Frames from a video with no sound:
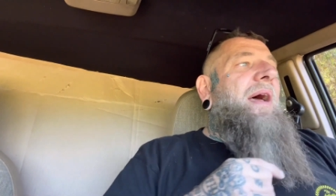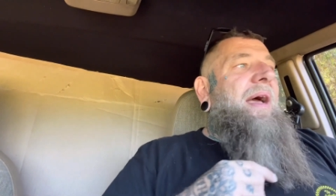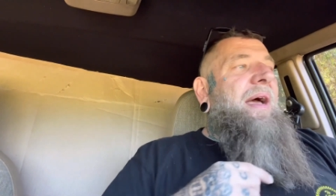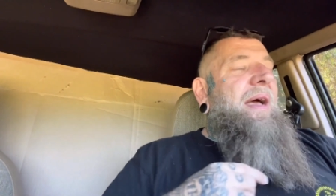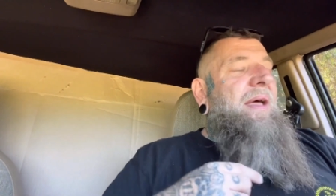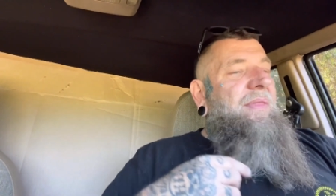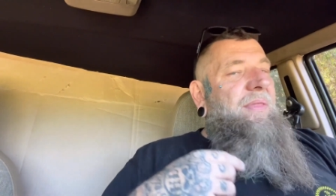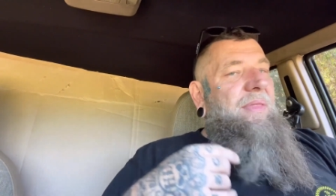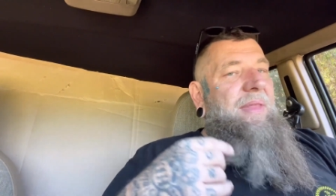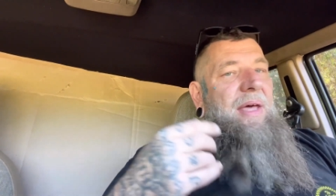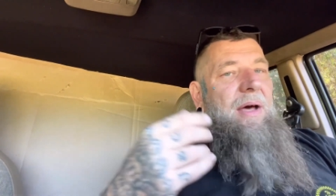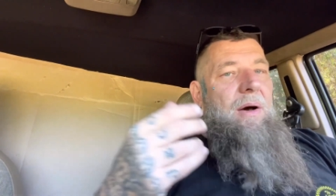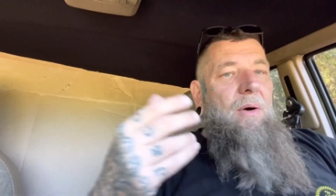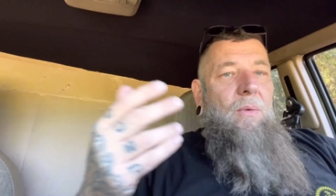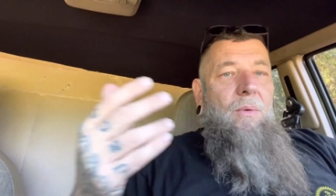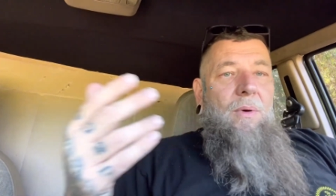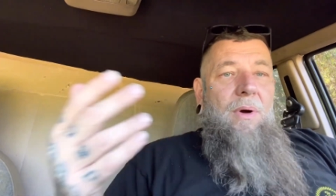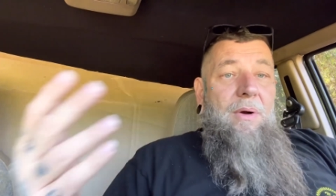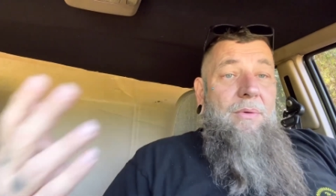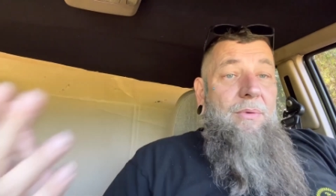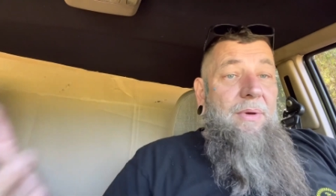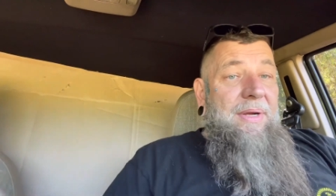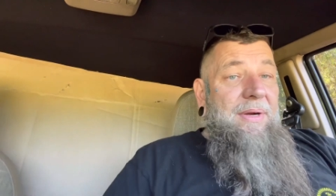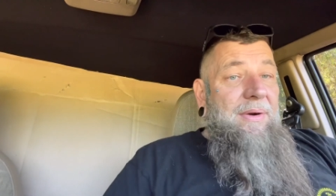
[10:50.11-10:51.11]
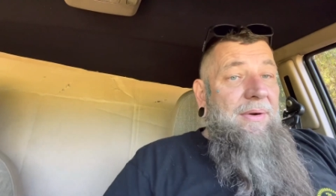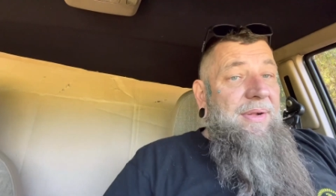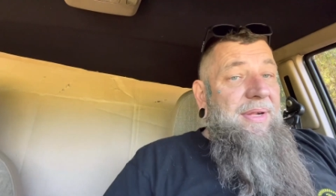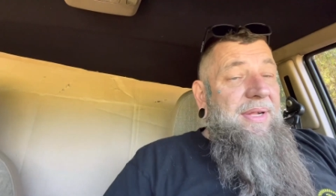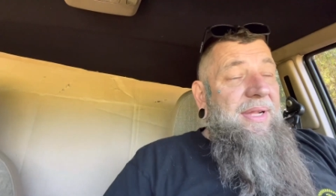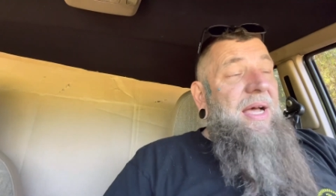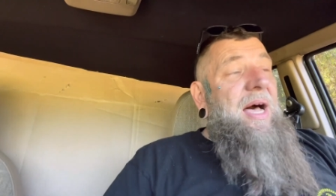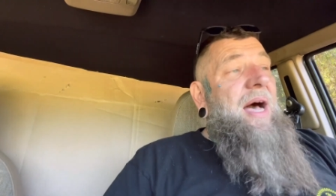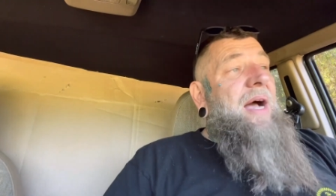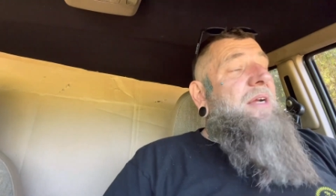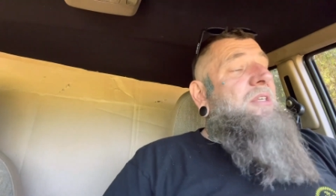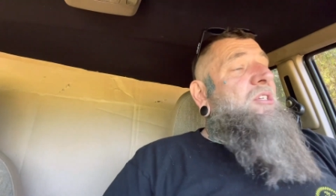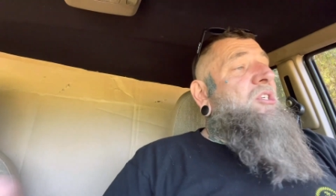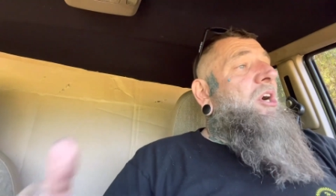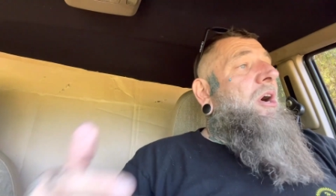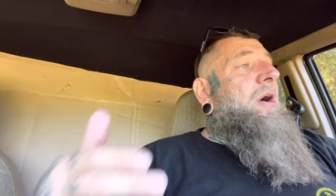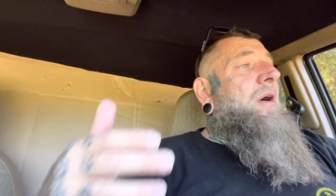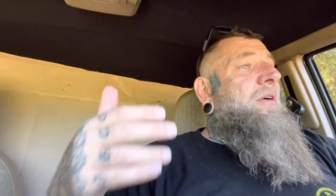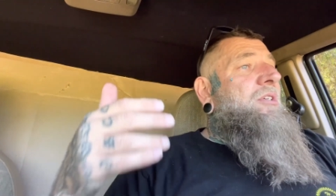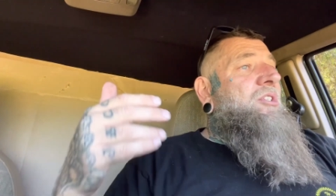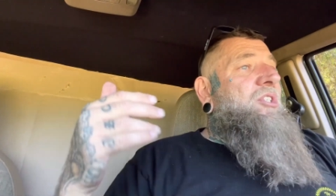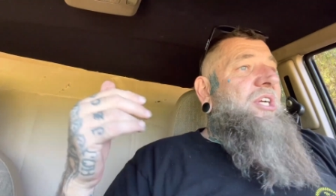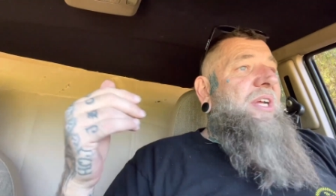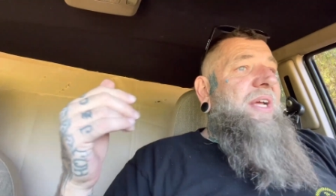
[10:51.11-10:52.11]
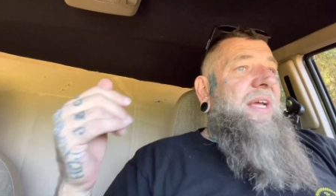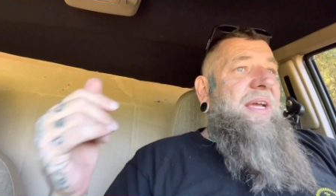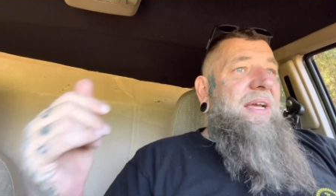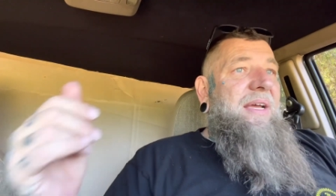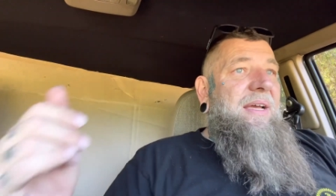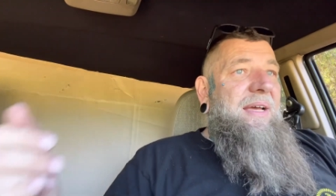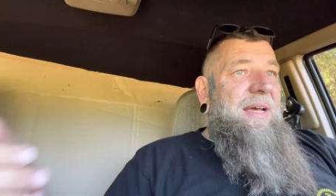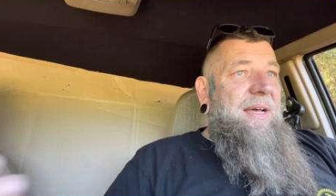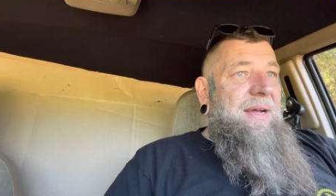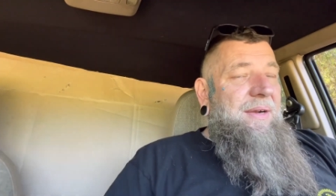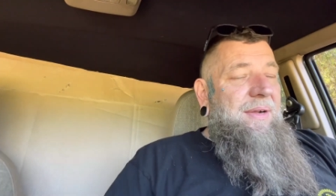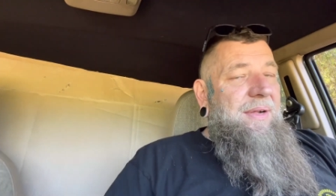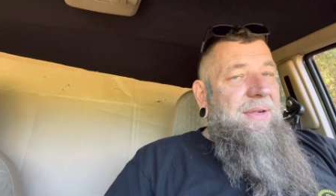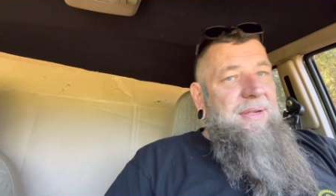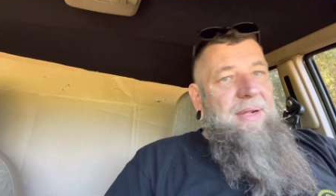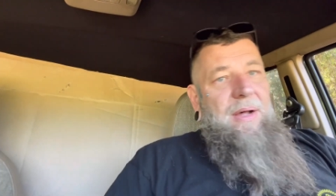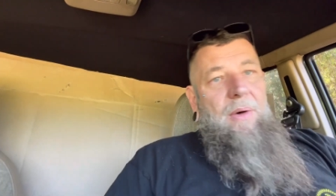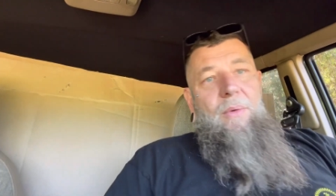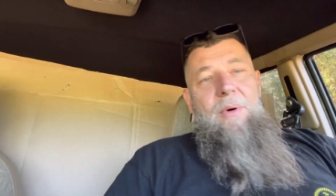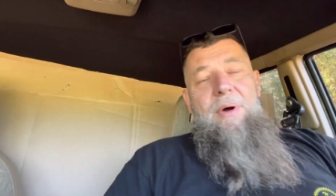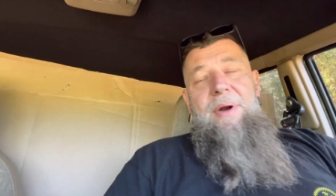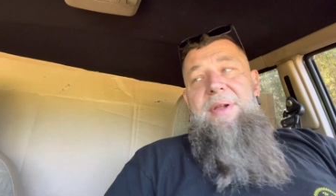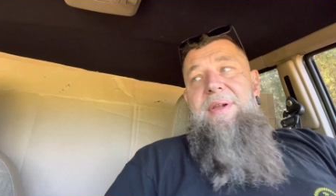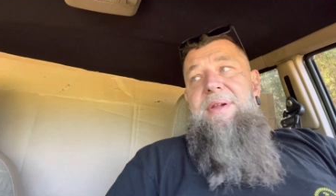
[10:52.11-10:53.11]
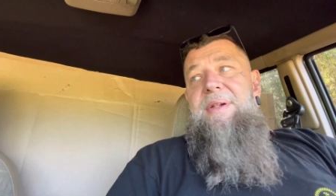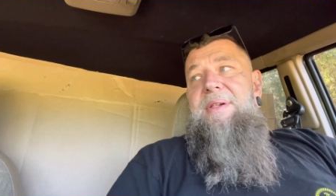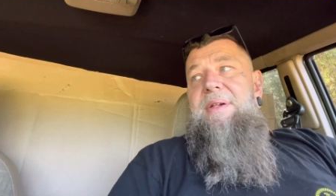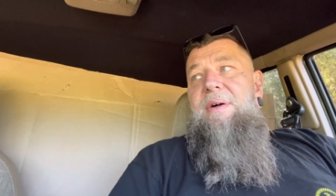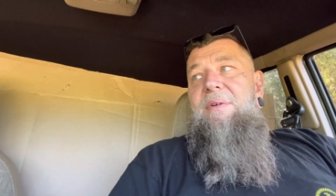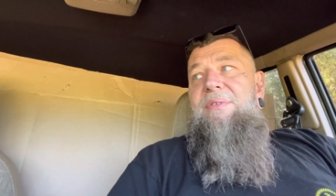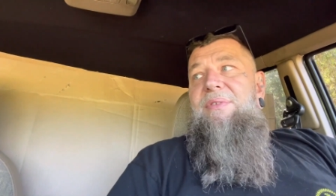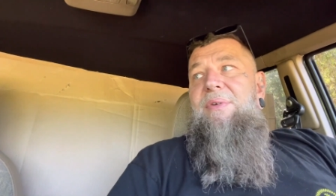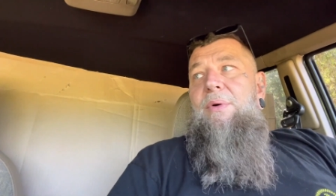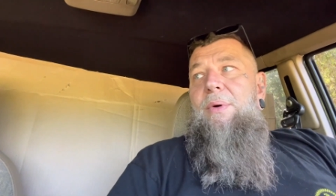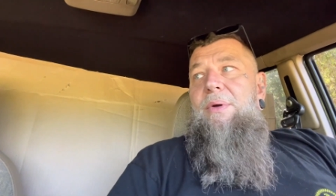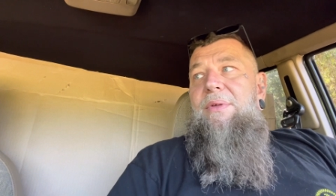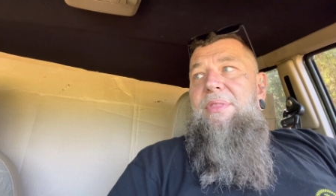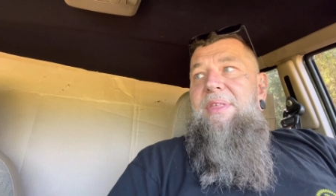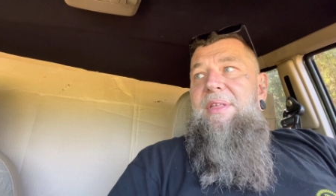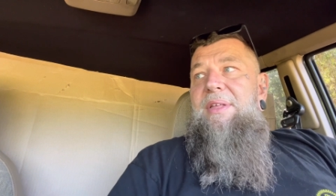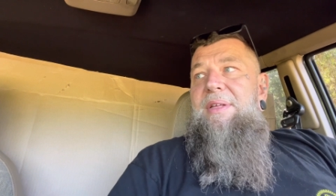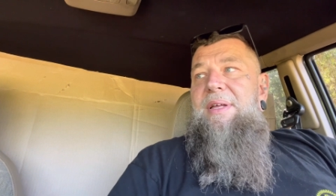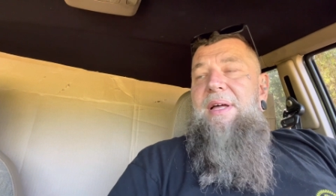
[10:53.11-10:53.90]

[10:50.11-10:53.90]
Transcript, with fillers: and they'll work with your stock charging and so on and so forth.